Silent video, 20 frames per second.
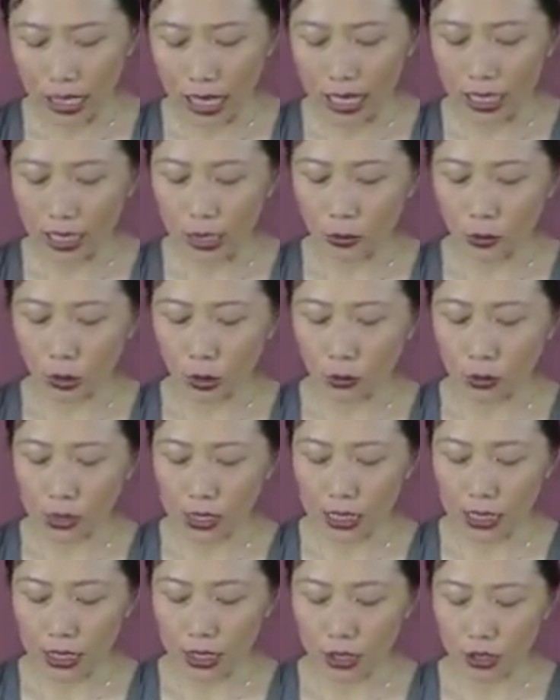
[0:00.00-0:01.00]
any more
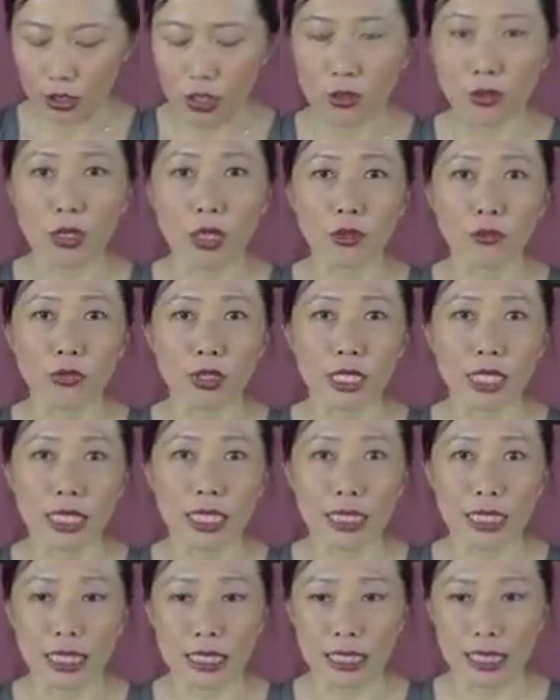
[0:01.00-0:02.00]
procedures with the
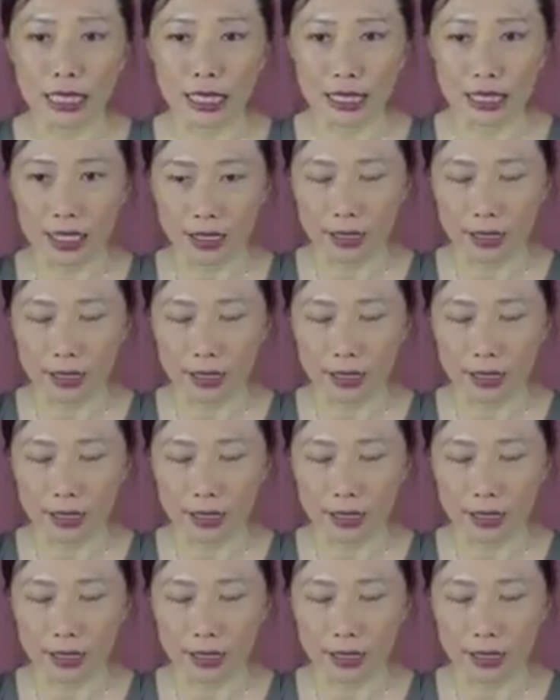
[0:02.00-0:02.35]
fertility clinic.